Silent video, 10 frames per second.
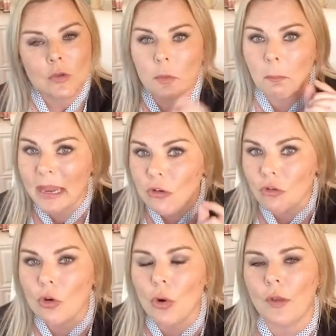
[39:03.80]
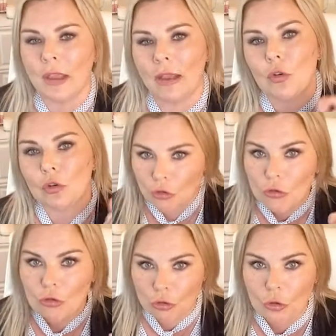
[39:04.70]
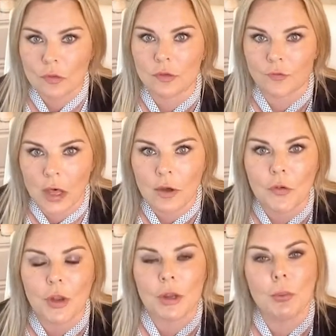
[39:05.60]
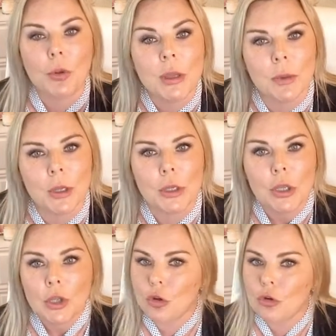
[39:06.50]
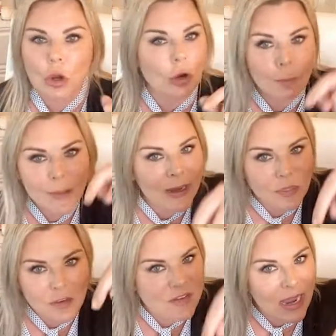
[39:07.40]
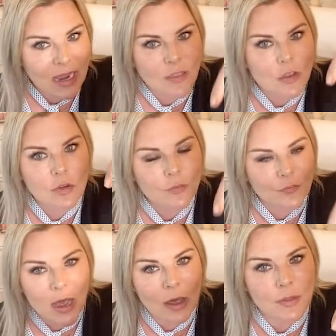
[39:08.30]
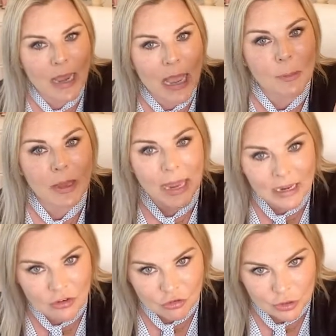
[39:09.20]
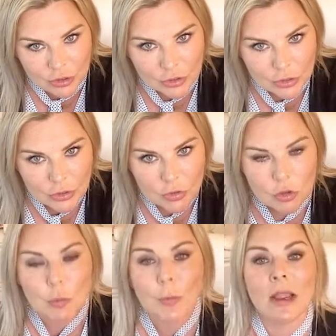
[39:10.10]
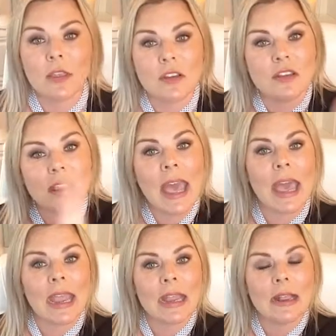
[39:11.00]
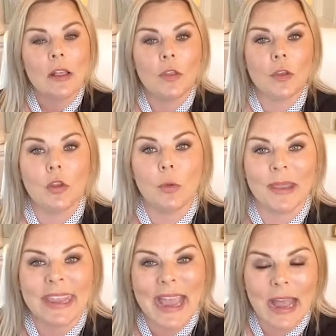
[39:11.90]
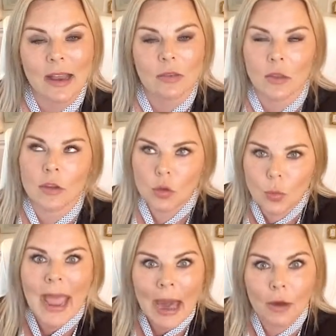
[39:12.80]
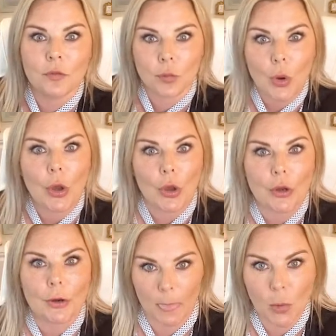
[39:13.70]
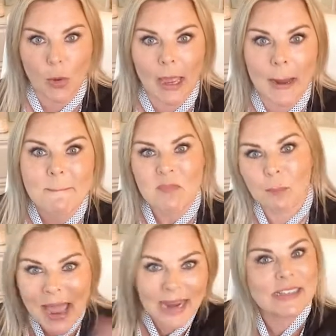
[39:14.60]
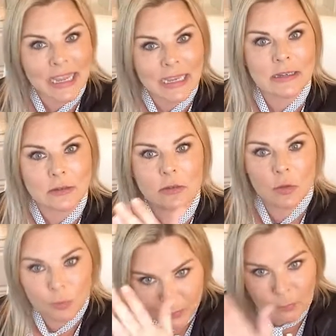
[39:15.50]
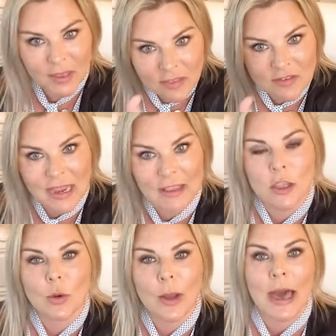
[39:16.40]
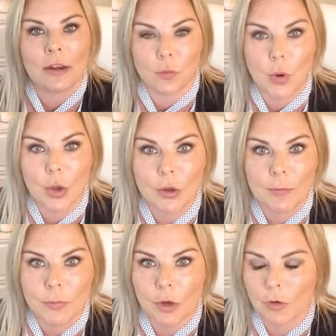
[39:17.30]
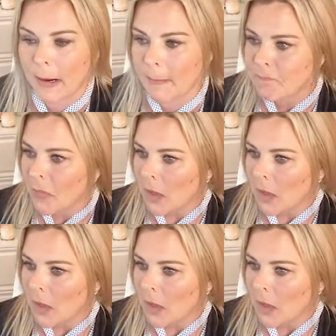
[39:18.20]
So make sure that if you do choose to file for unemployment, you don't pick the day that you file the application. You pick the day that you were out of work, okay? Back date, you pick the day that you were out of work, all right?